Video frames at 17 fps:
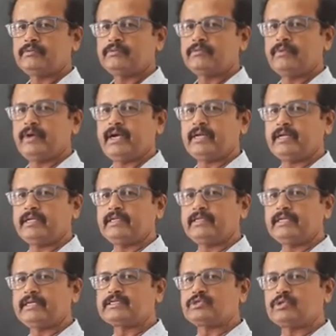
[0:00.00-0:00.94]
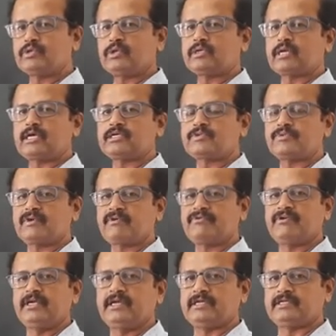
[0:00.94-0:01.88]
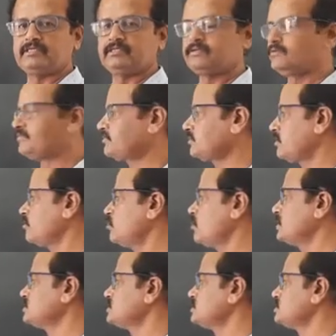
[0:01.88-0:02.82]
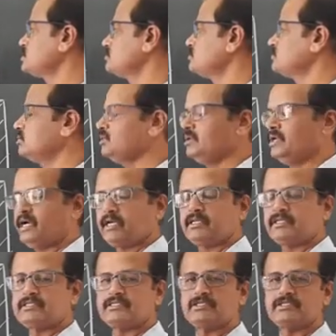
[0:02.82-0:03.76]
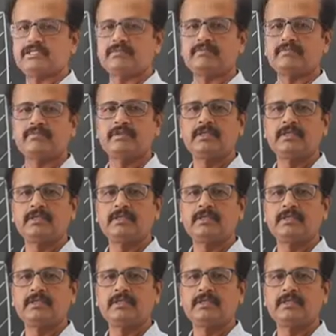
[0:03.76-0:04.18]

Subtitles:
where there is no transfer of heat from one system to another system.